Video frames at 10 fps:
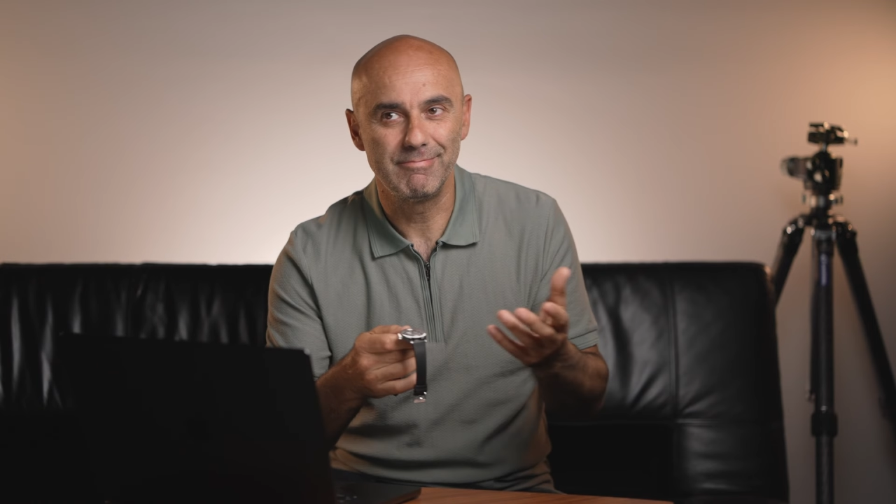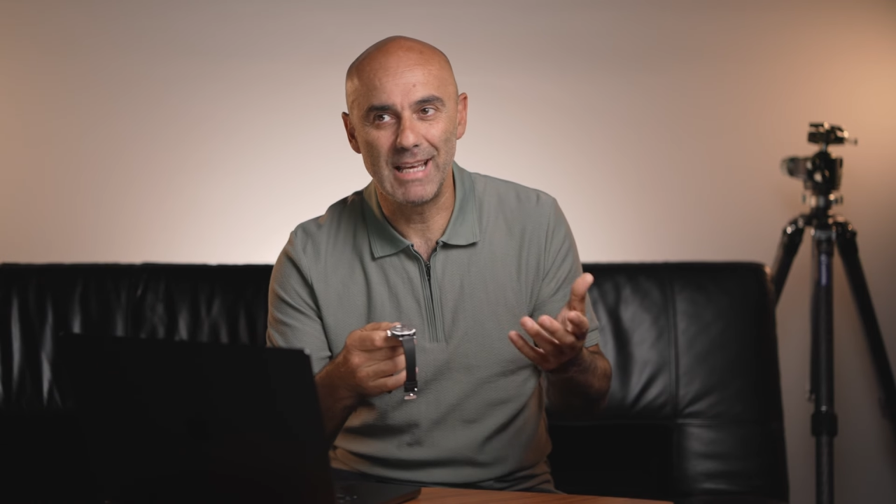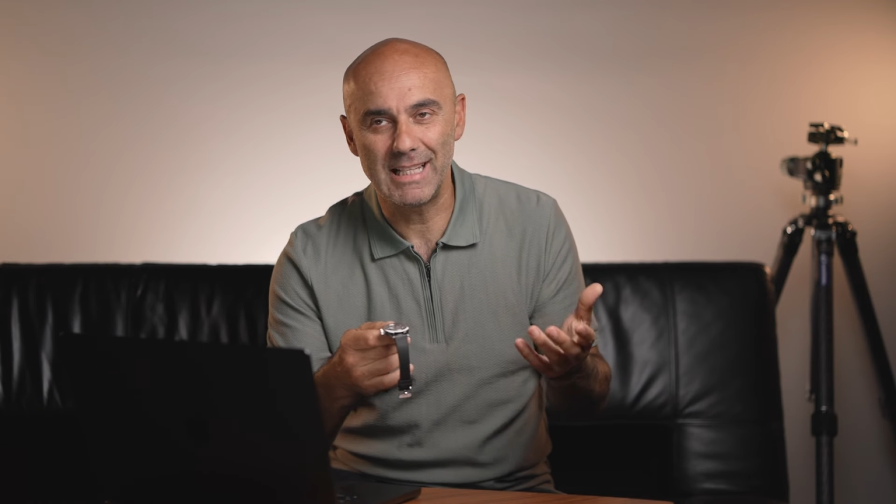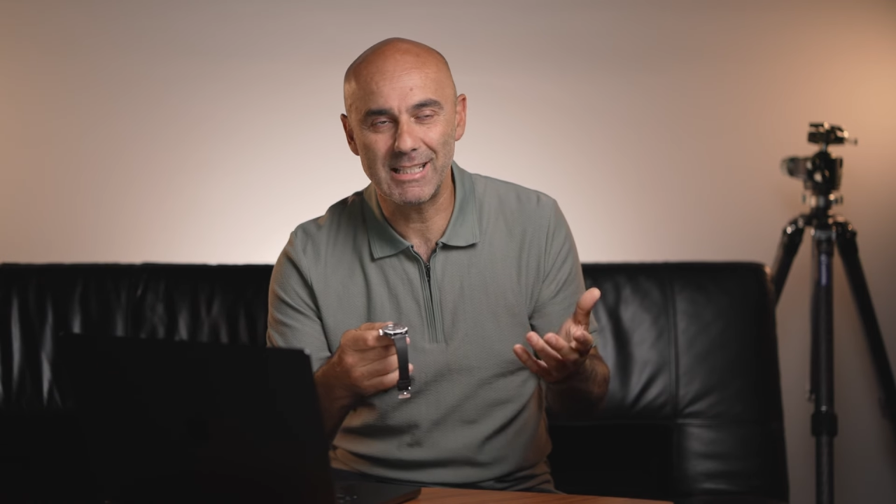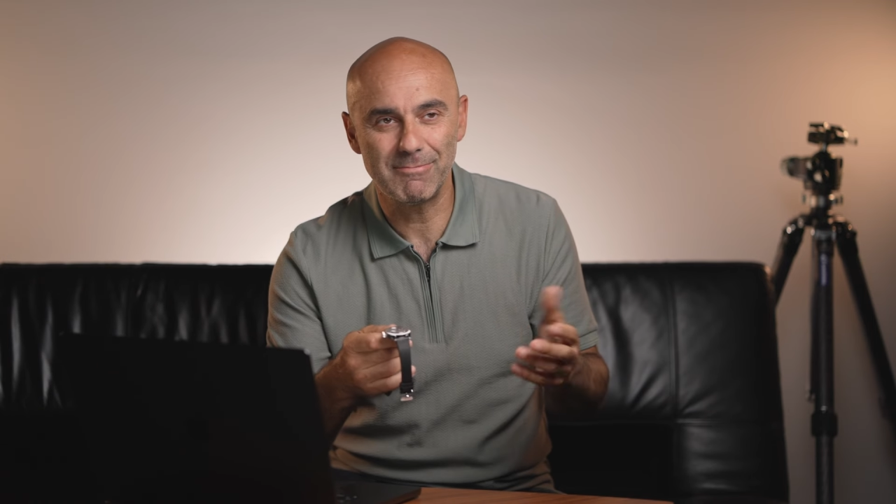
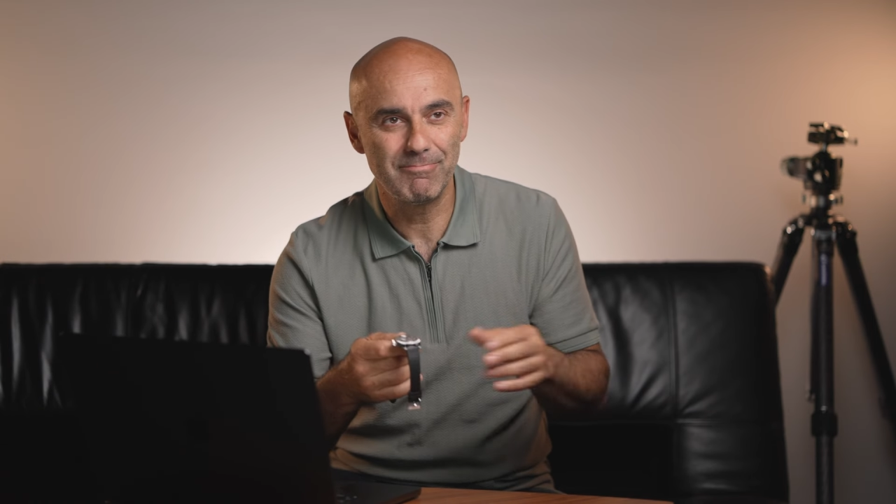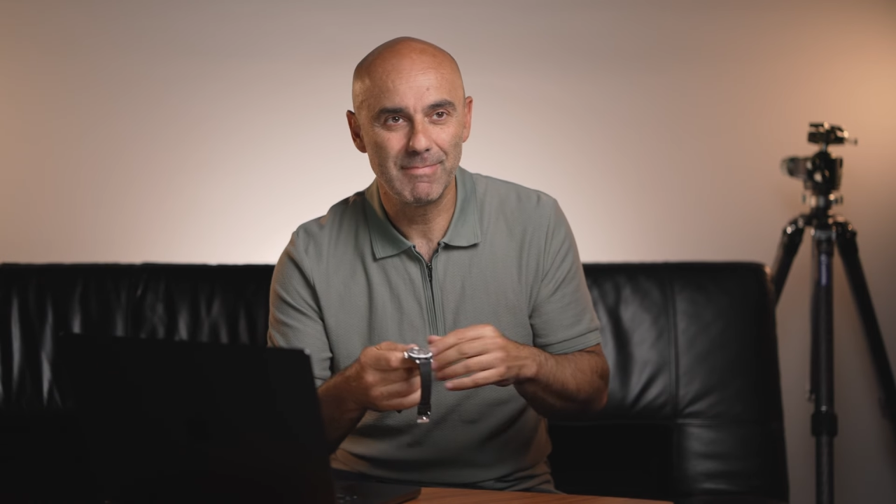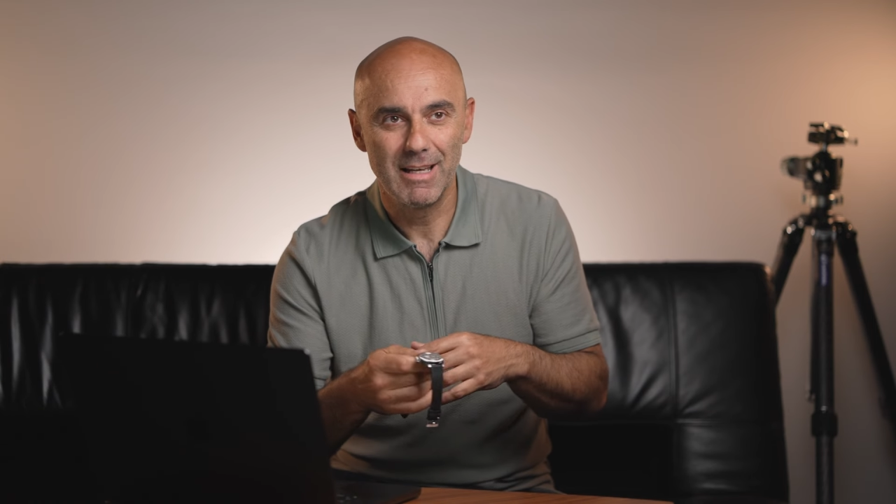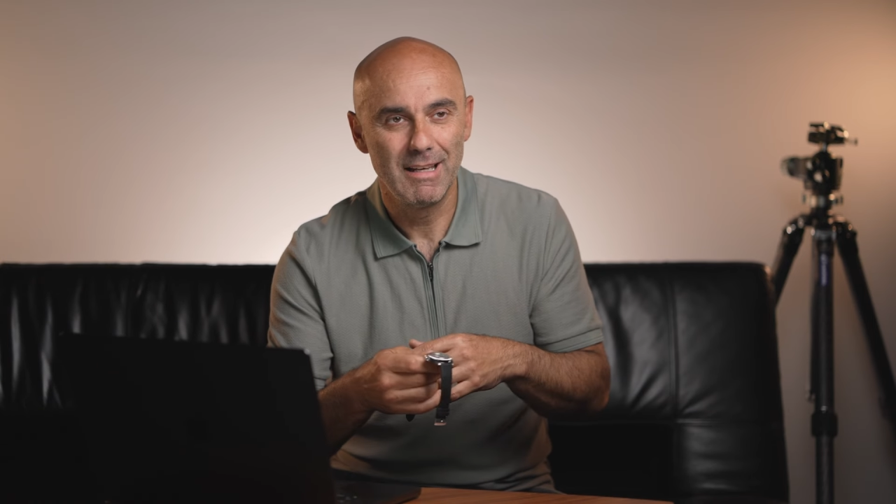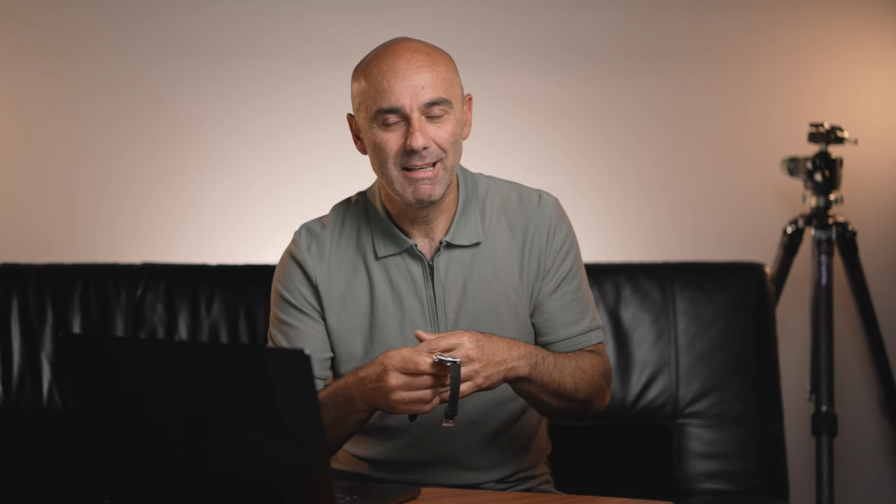It's
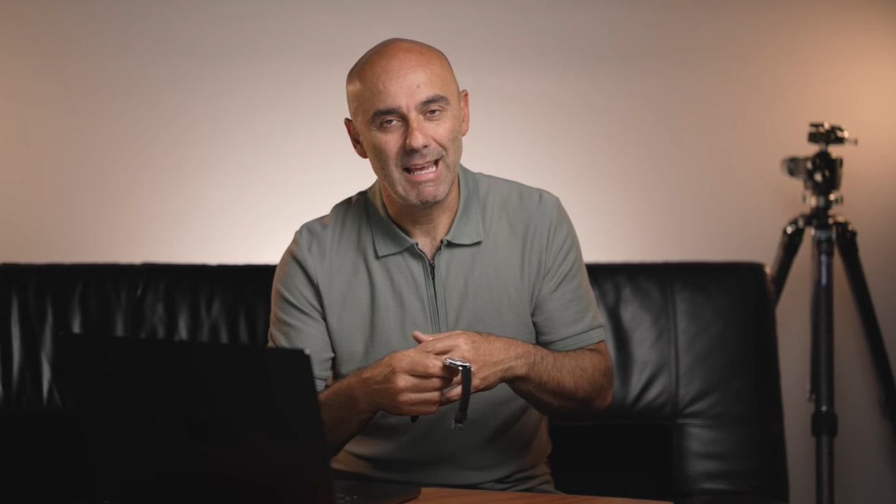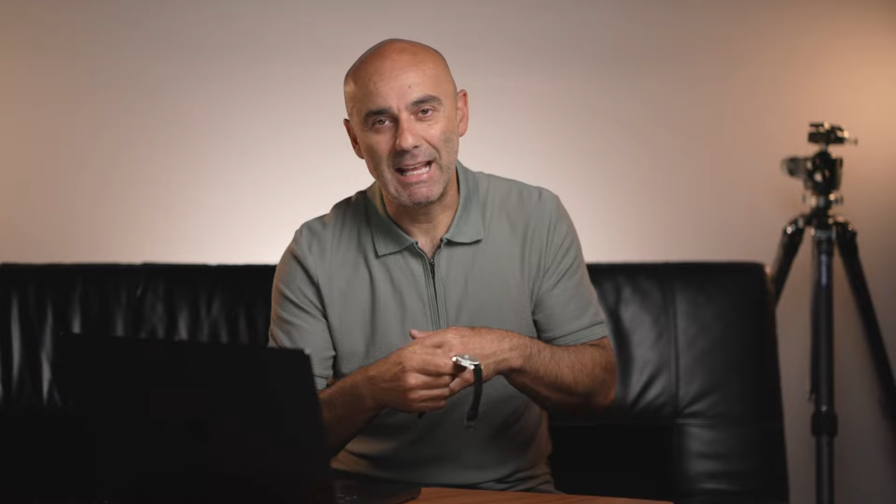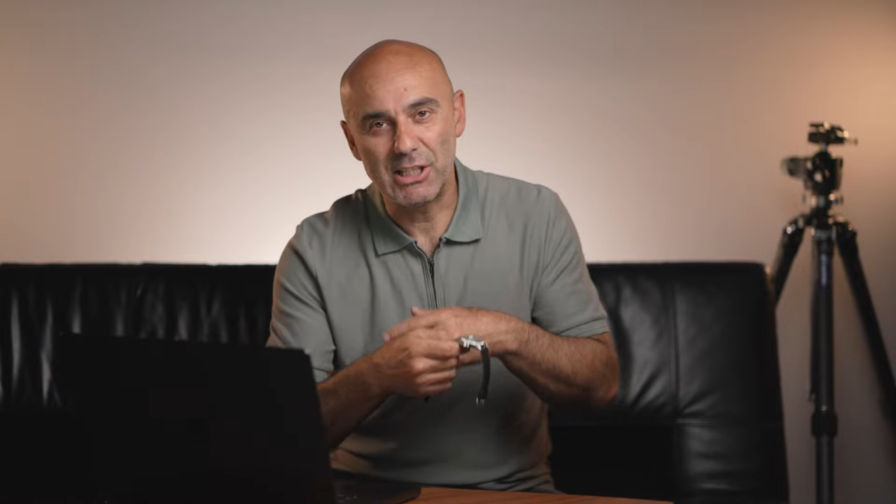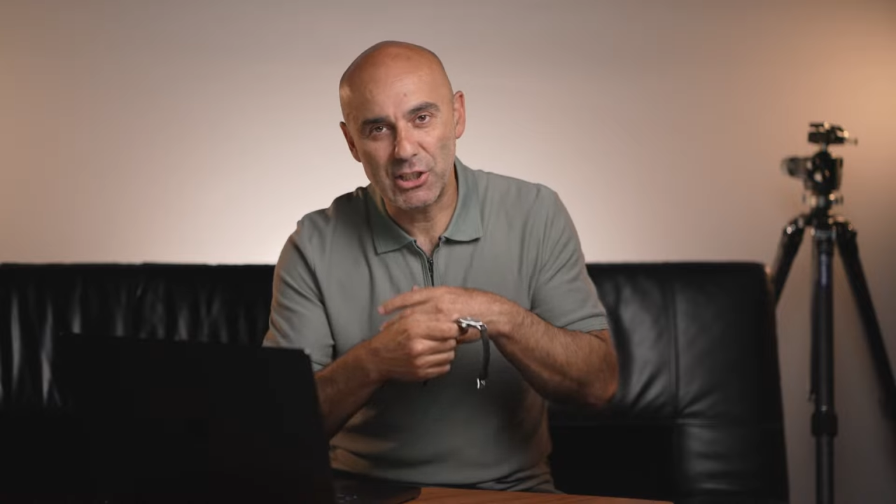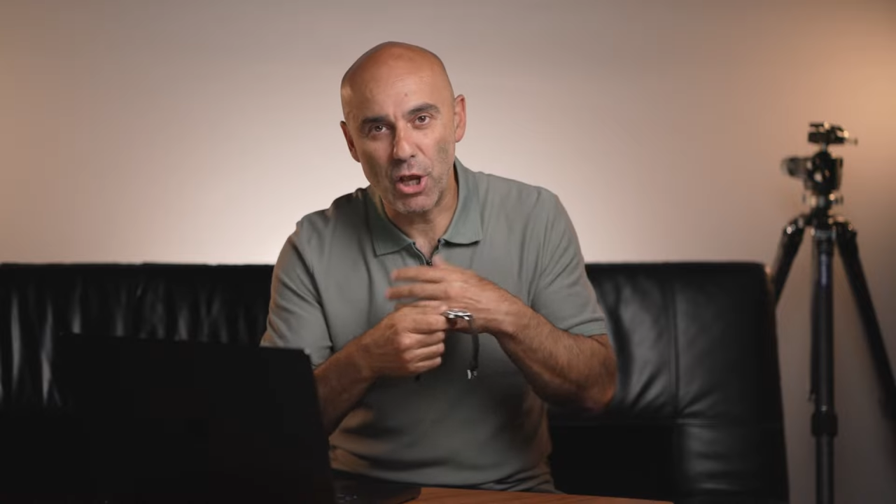
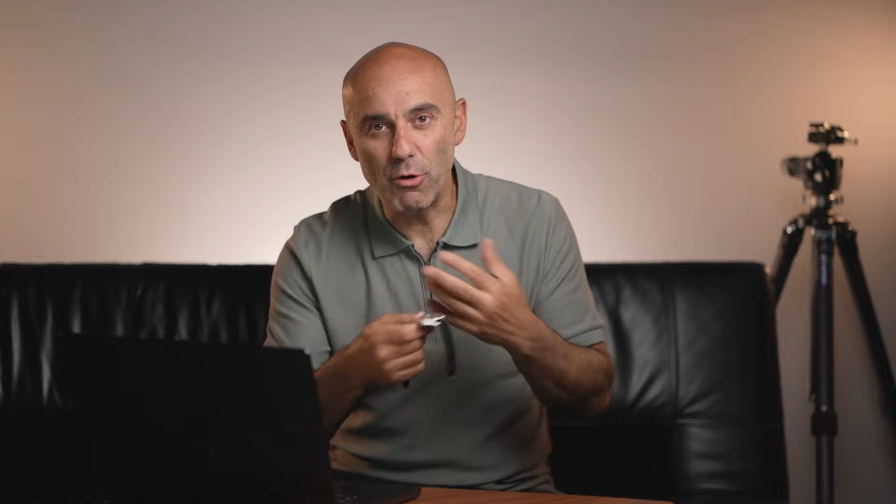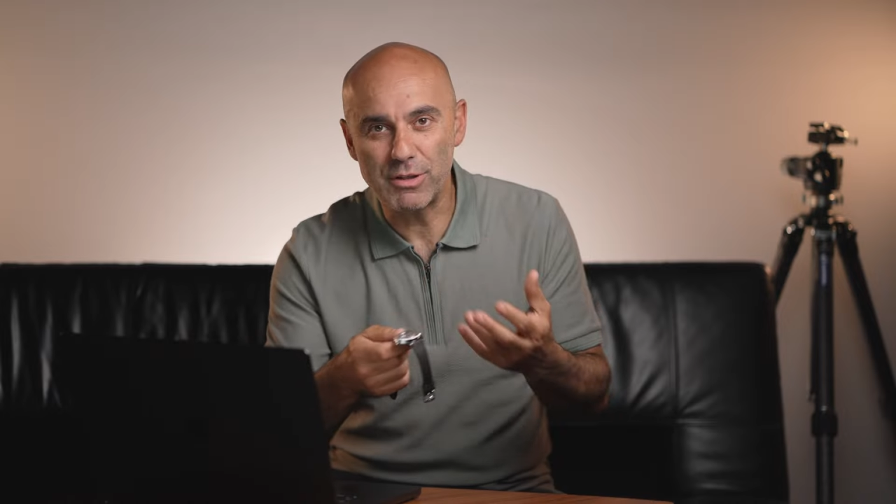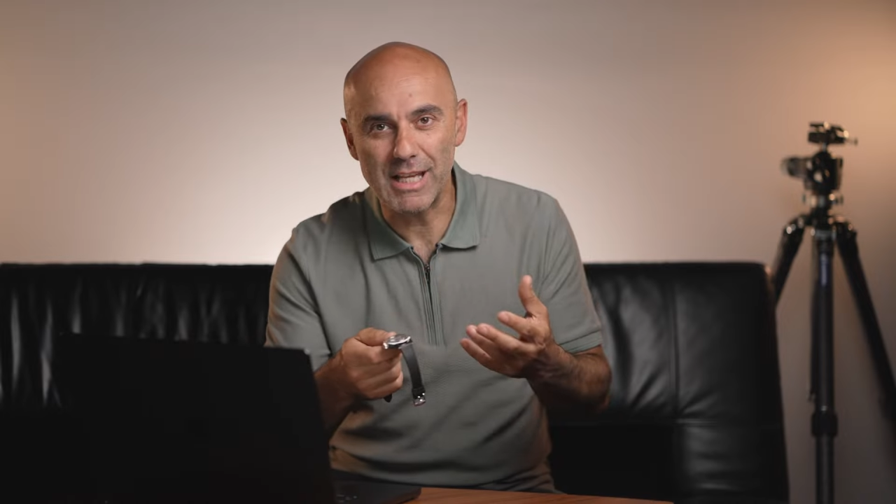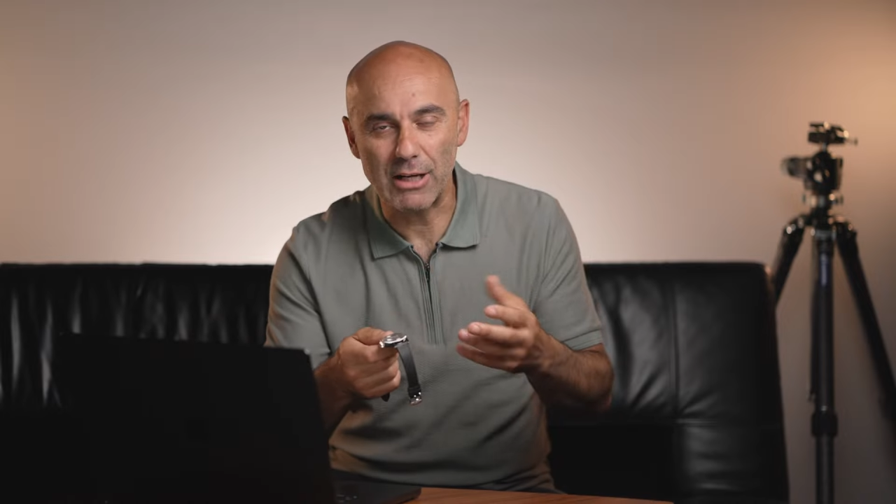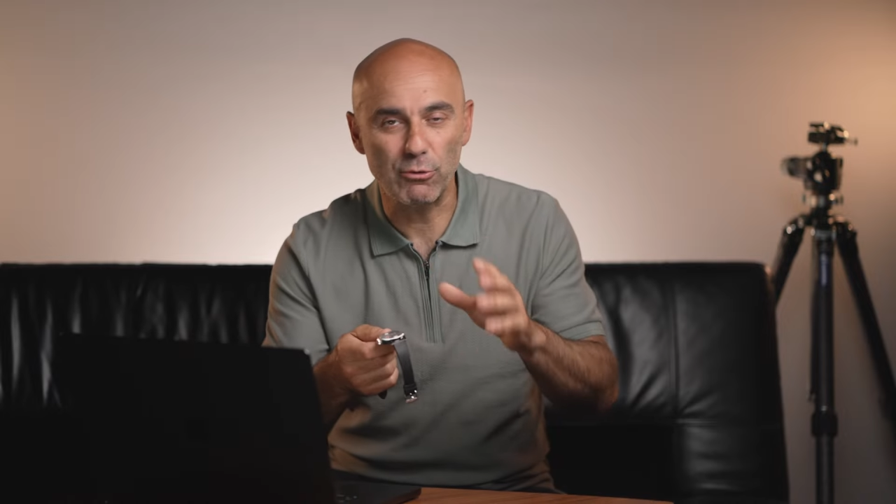so
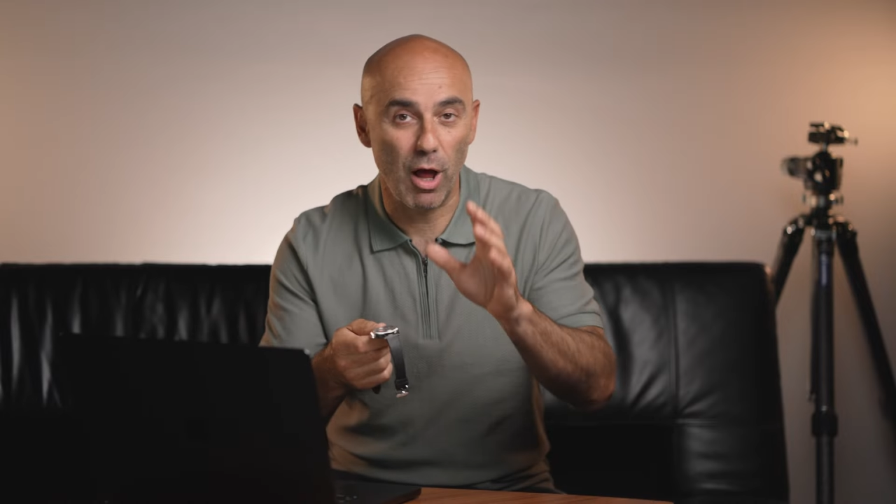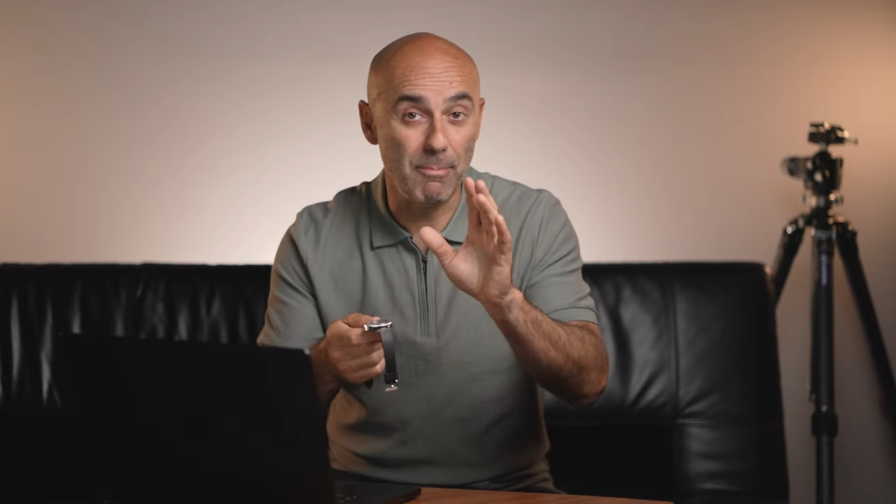subtle.